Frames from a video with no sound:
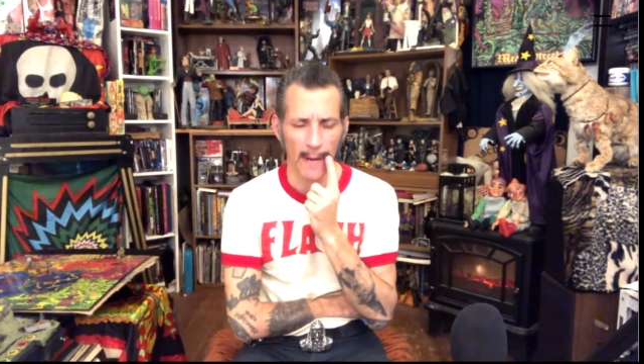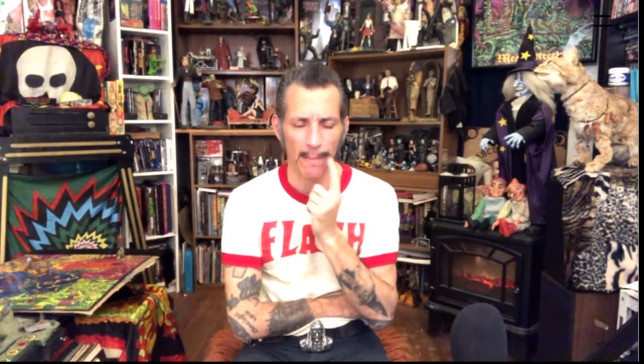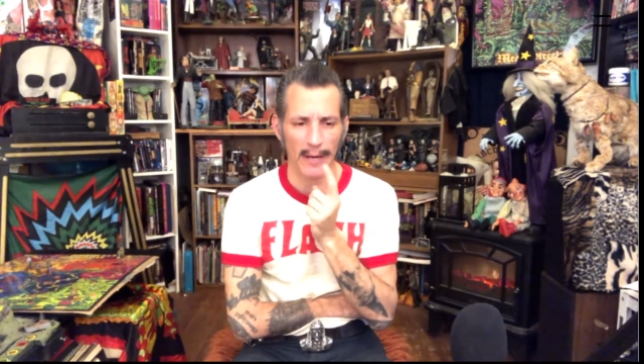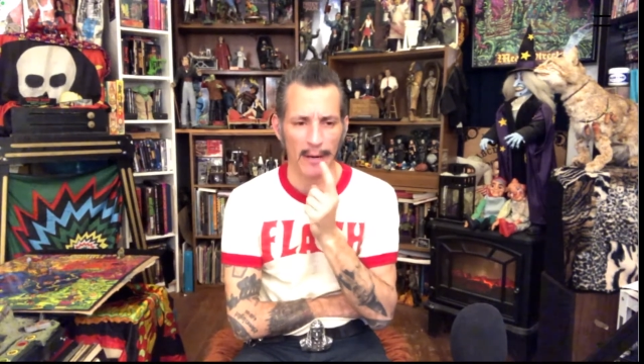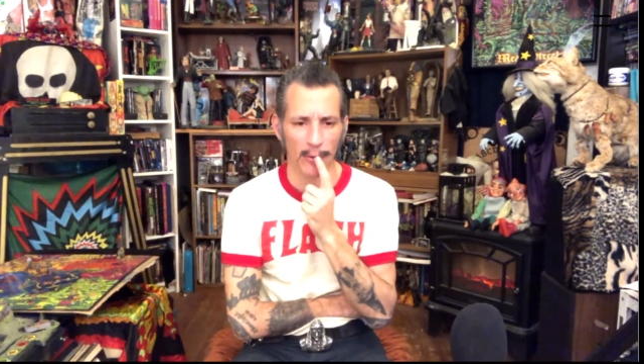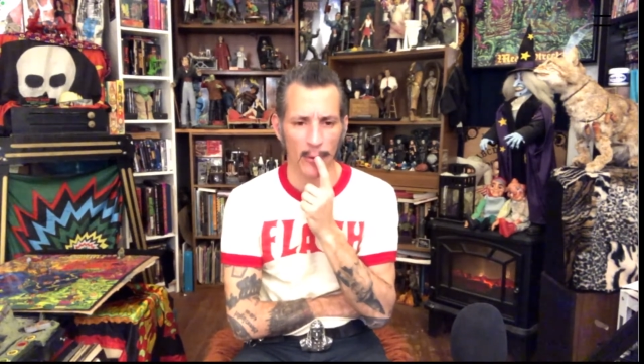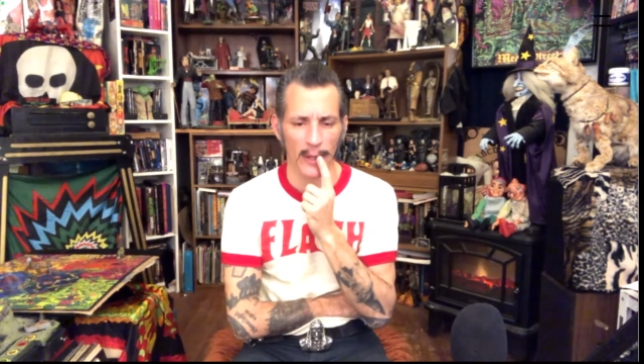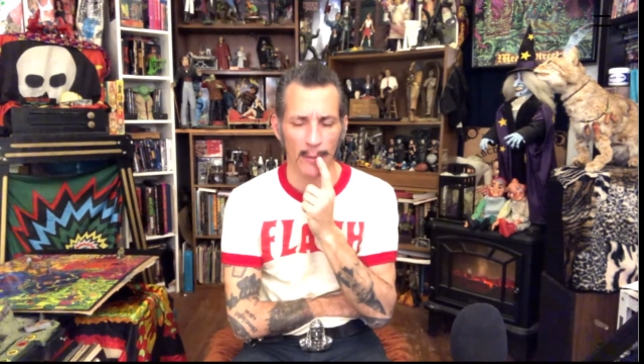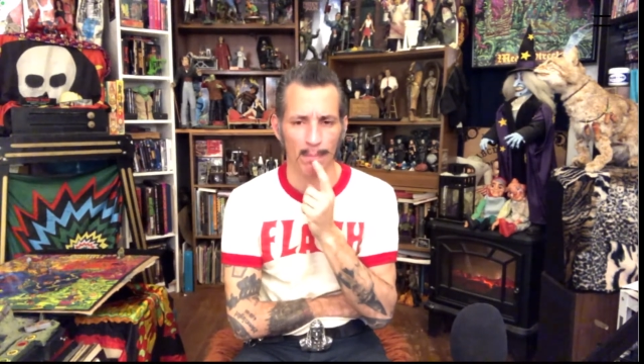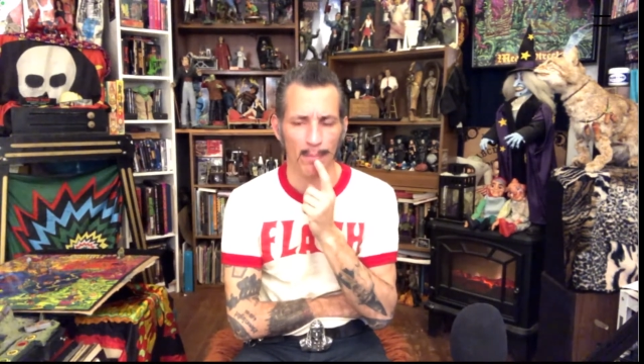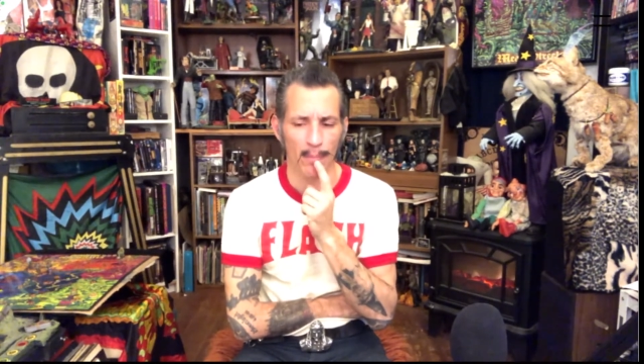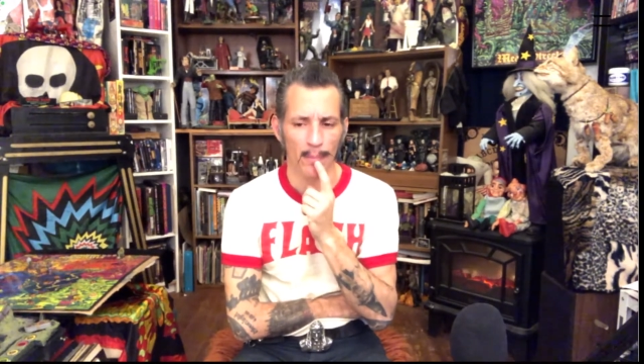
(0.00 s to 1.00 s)
I never really...
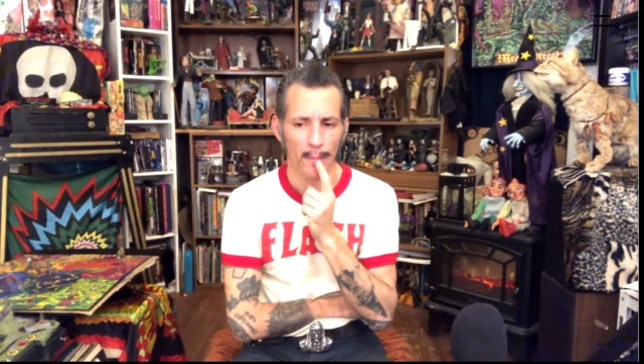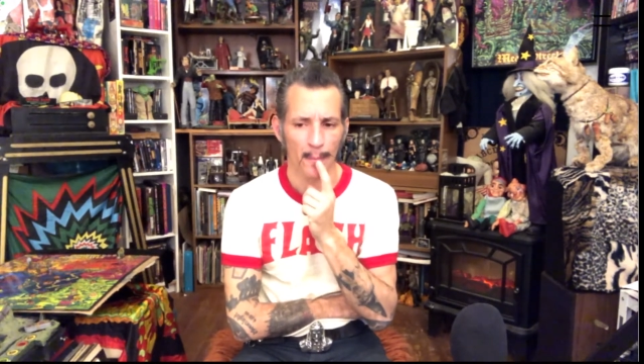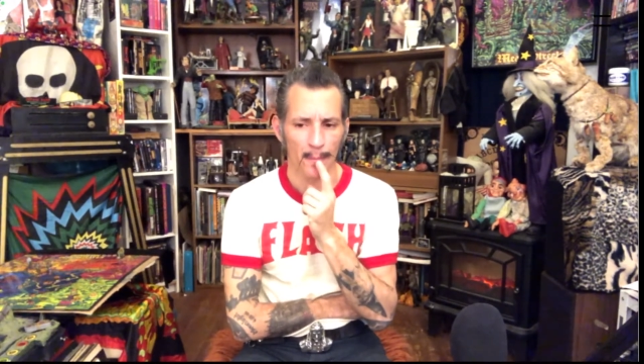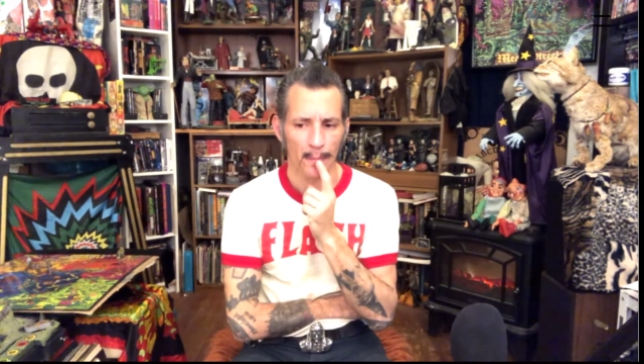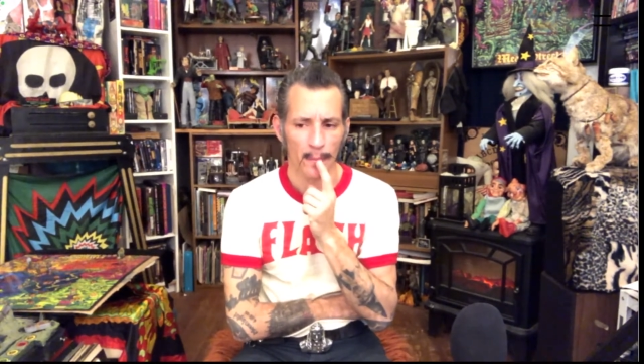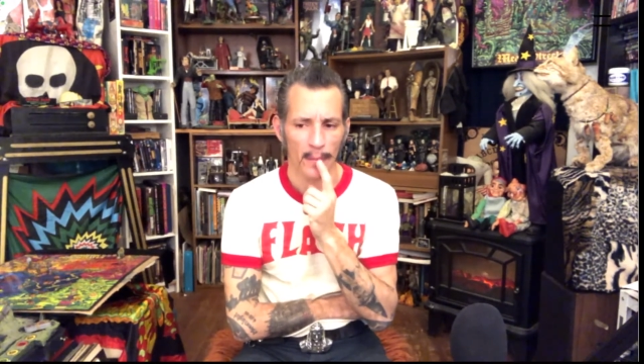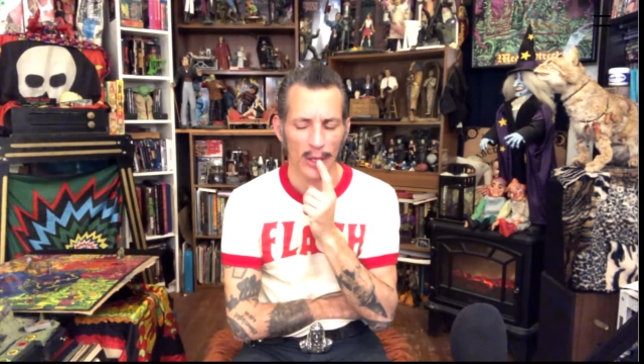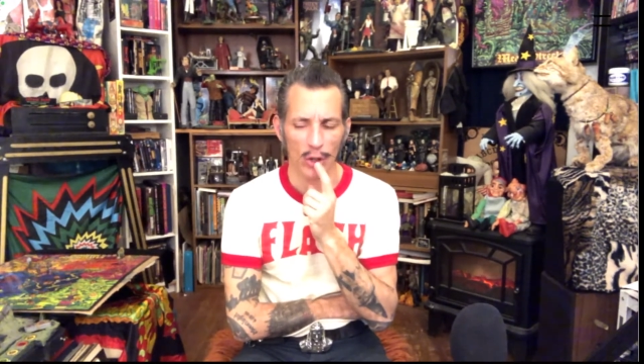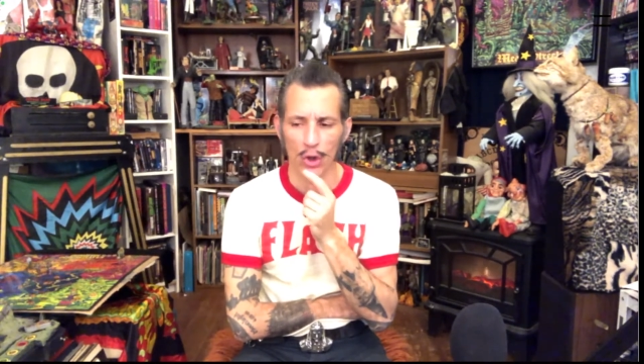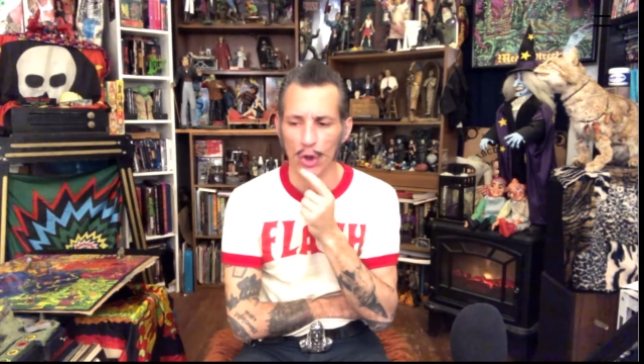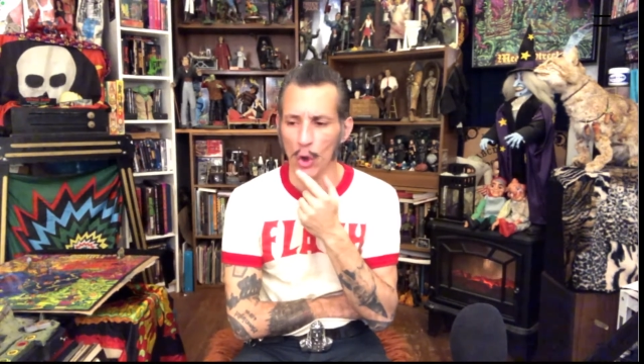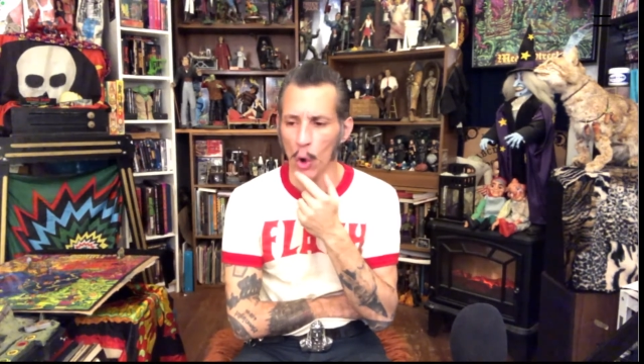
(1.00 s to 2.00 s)

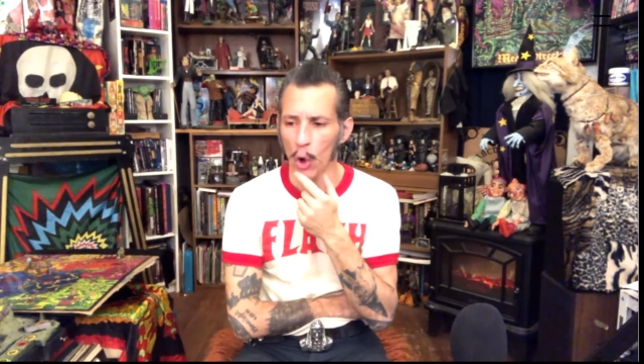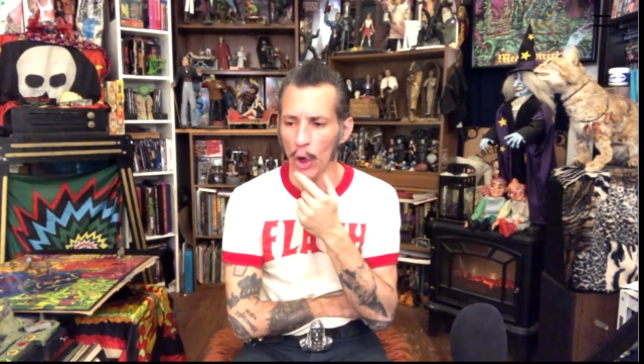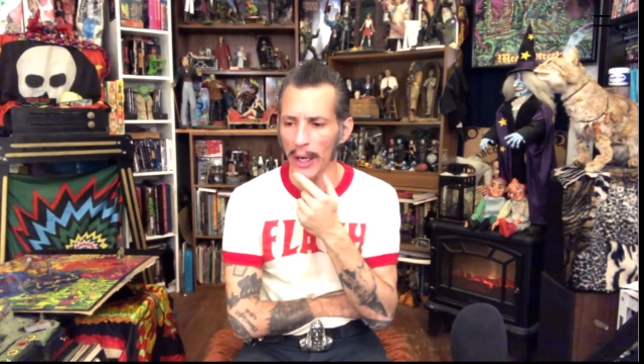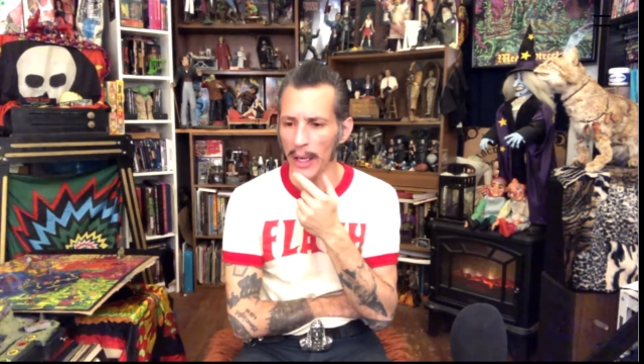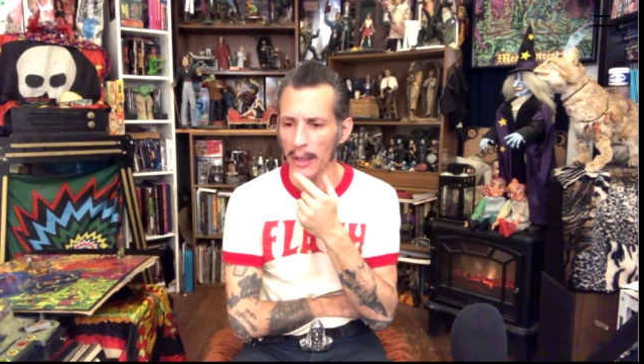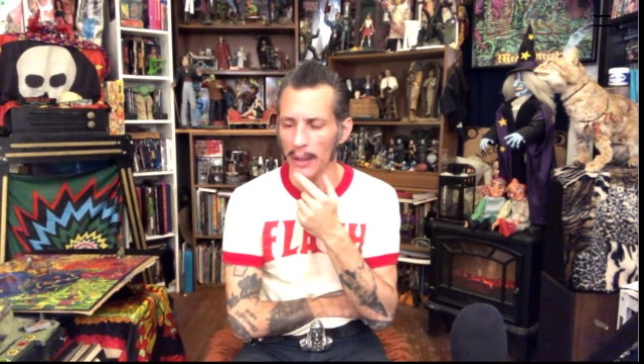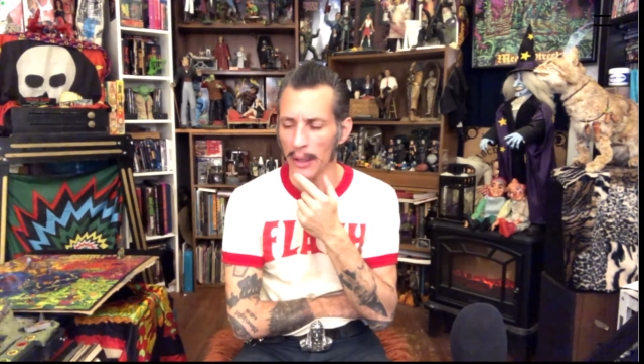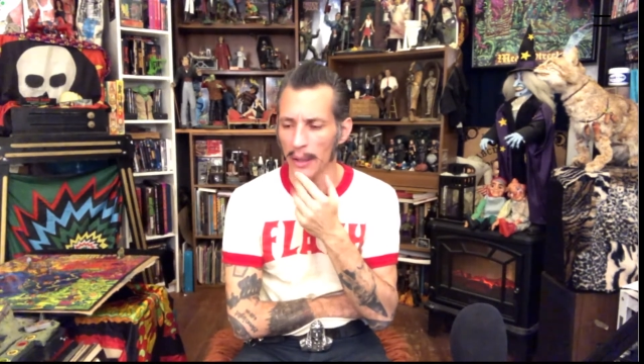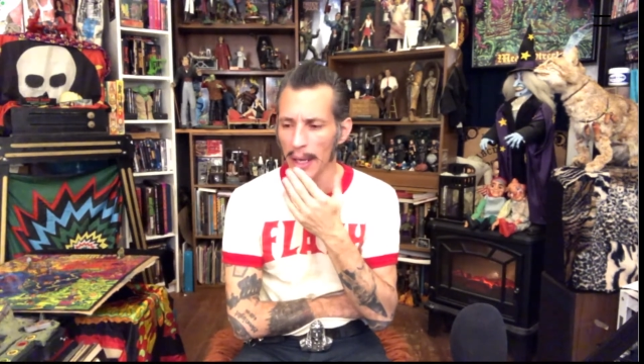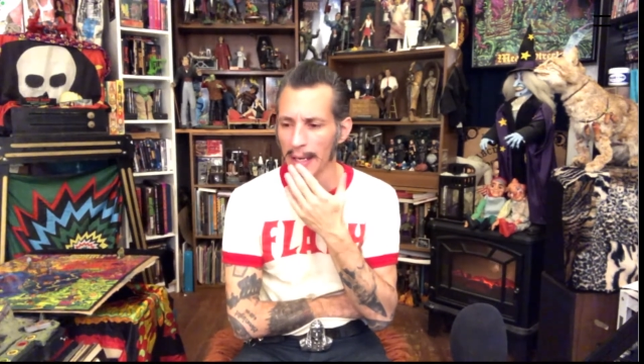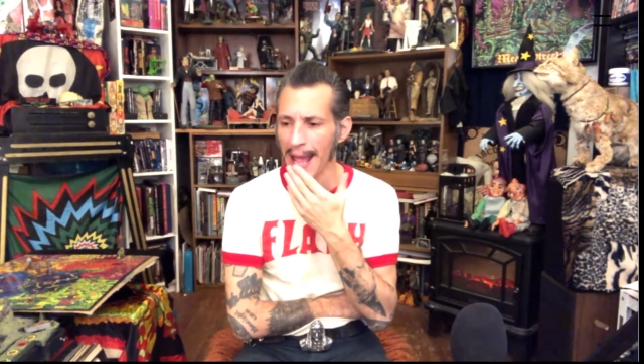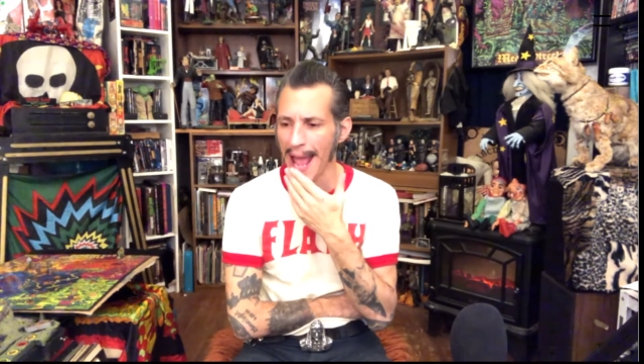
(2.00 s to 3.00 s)
Joy
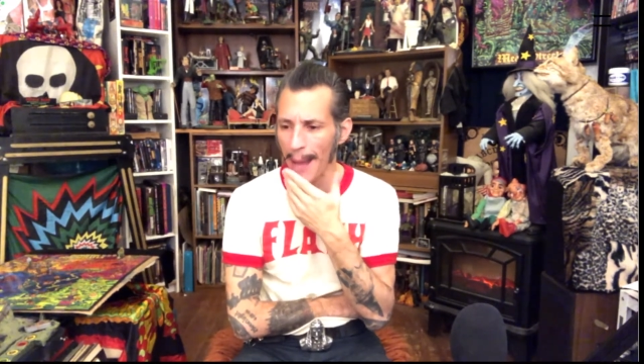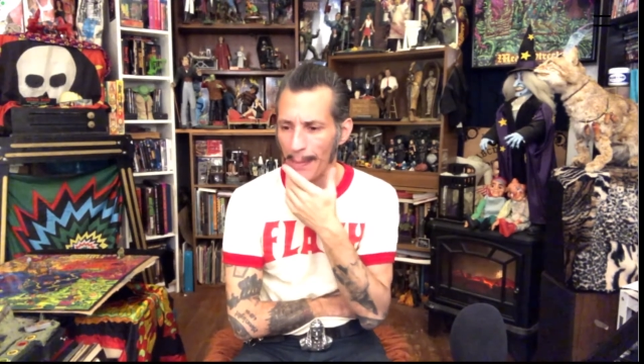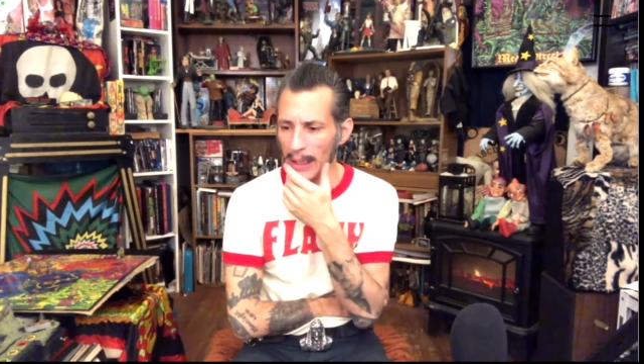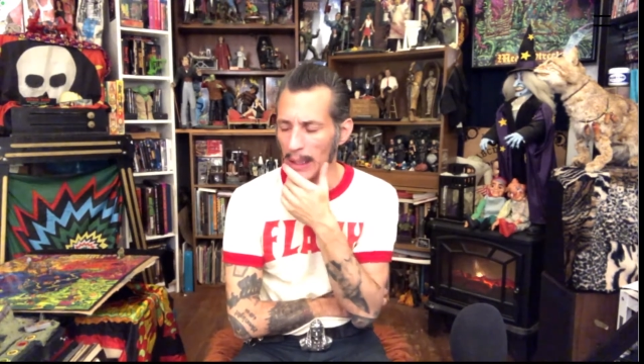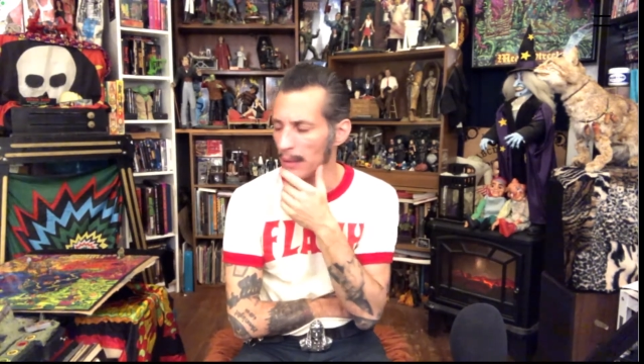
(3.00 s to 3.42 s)
and happy.